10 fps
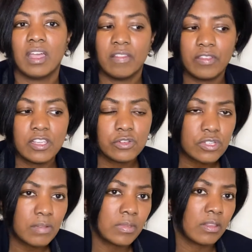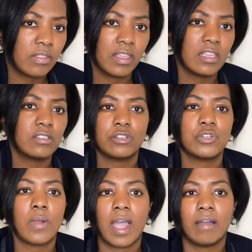These are some of the things that
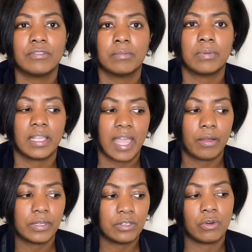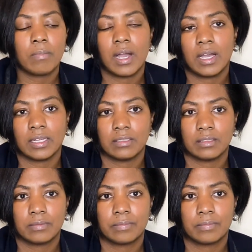you have to play out in your mind.